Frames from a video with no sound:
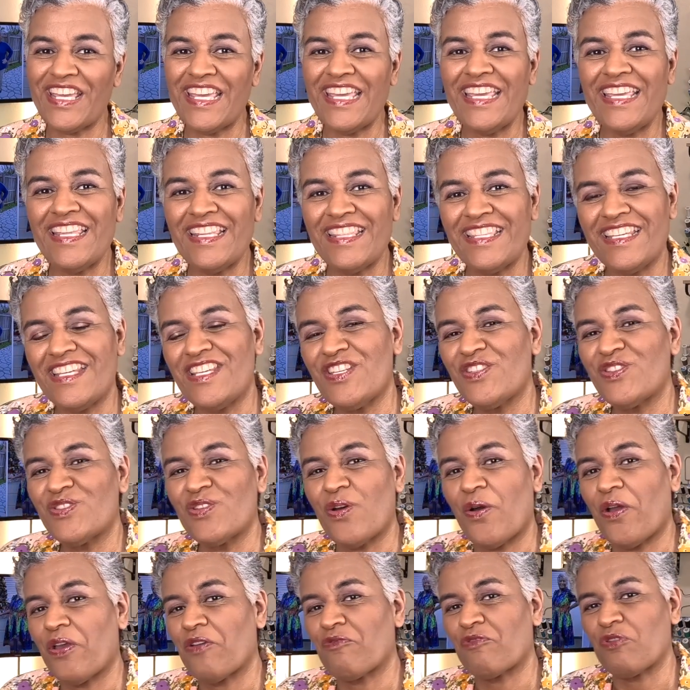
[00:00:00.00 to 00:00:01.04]
in the
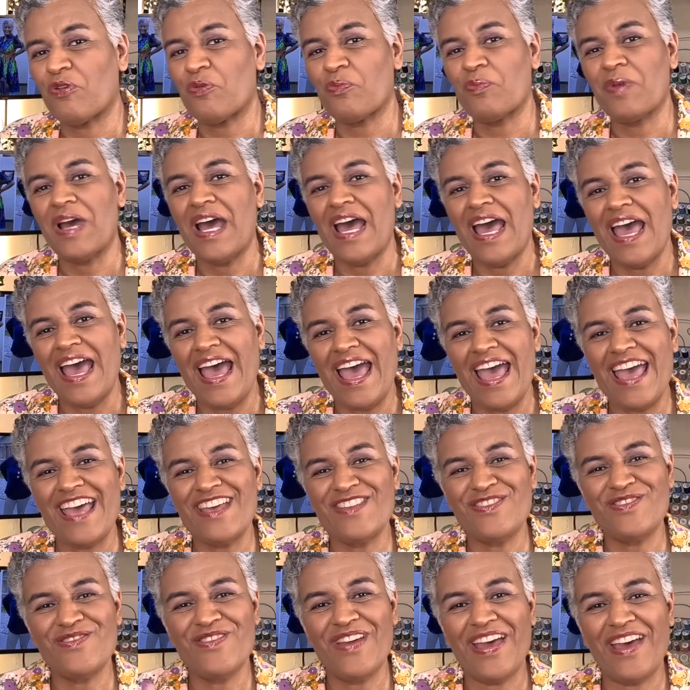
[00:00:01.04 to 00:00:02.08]
sewing room.
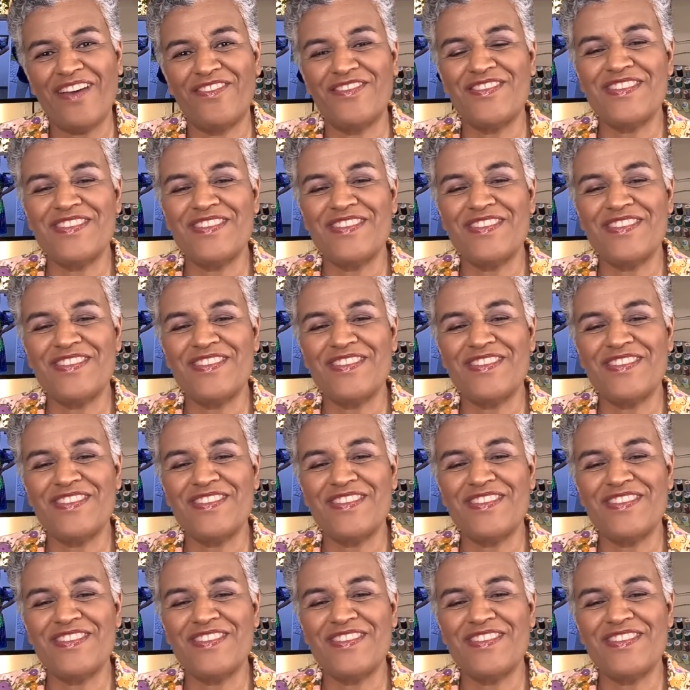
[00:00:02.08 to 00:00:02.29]
As you have